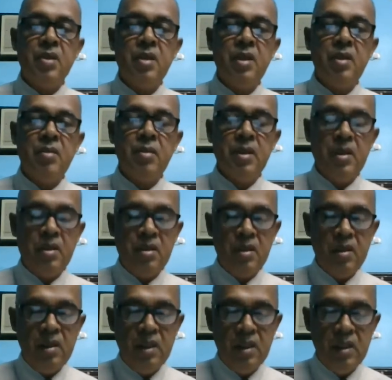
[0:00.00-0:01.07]
Whenever
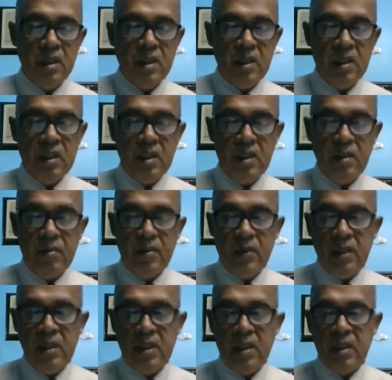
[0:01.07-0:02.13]
the
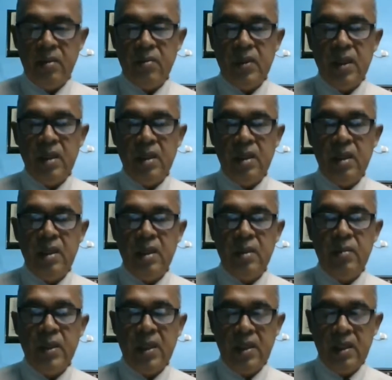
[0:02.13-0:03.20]
PN
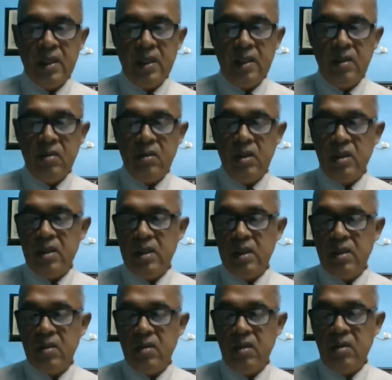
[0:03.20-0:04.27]
parenteral
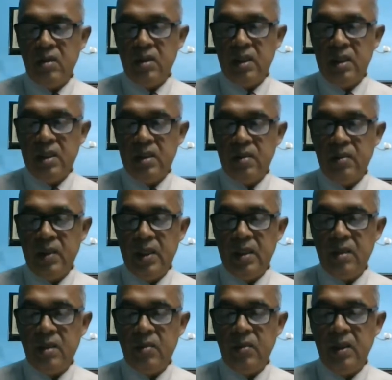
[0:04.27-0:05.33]
nutrition solution is
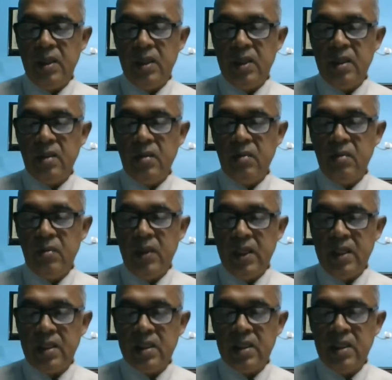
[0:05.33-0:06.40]
made or PN
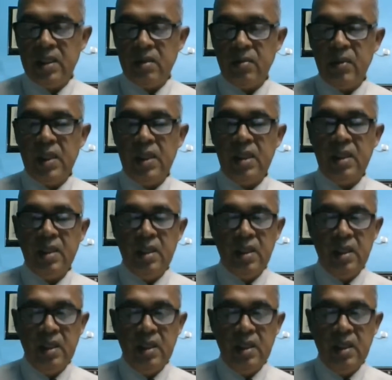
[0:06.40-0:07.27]
base is made,